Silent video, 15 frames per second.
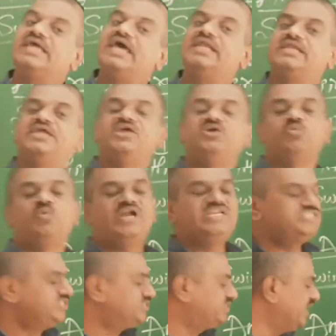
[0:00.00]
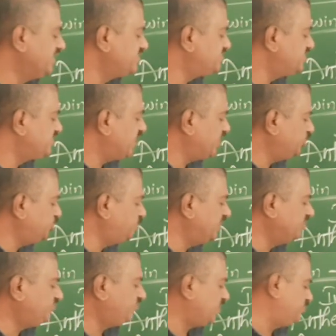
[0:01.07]
then once it gets the
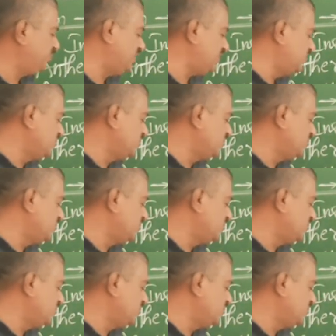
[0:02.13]
nourishment from the